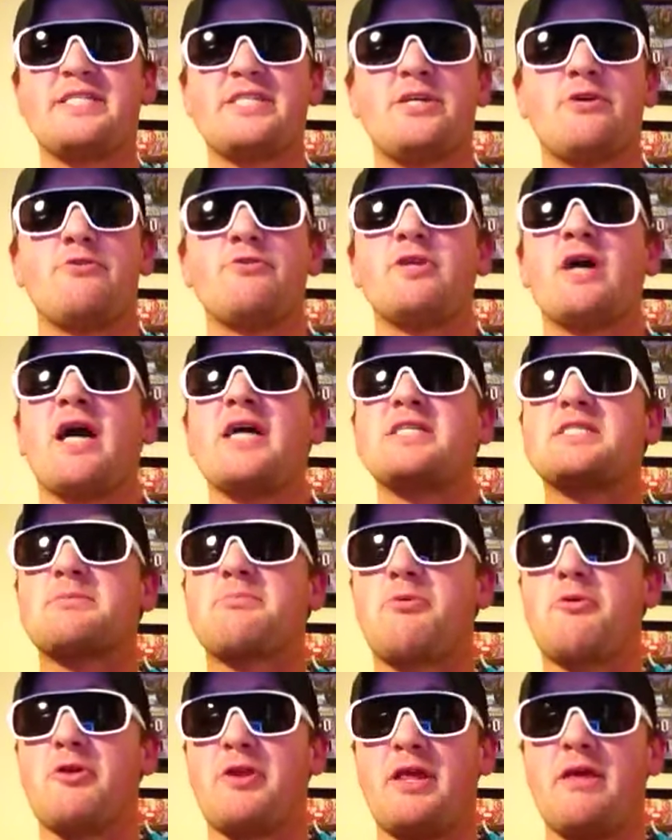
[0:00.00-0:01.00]
you know not to
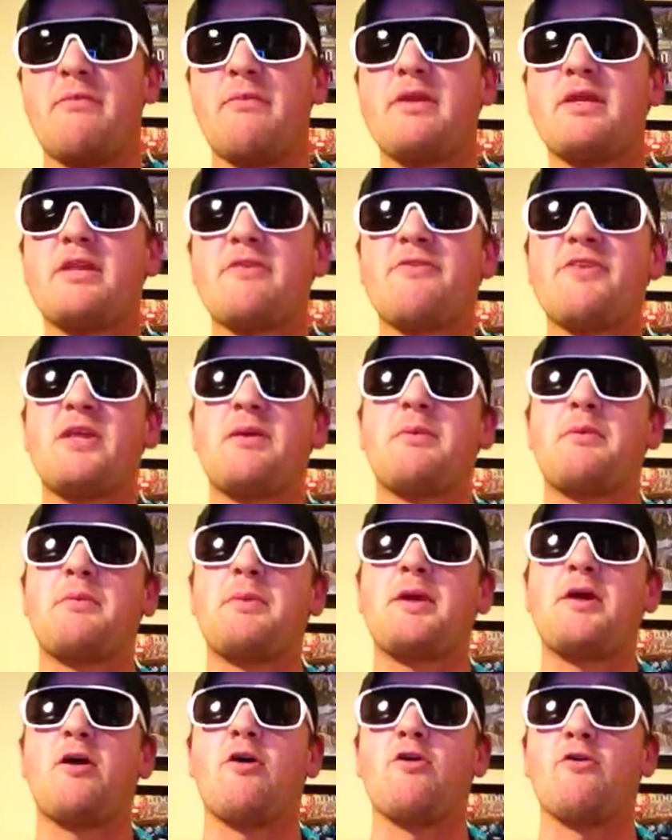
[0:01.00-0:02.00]
put him into the
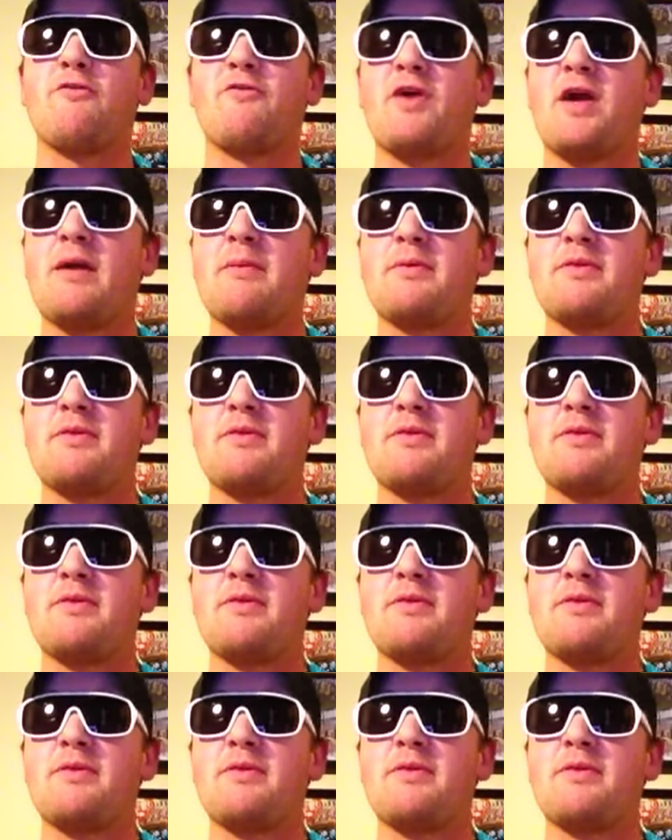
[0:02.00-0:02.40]
WWE Hall of Fame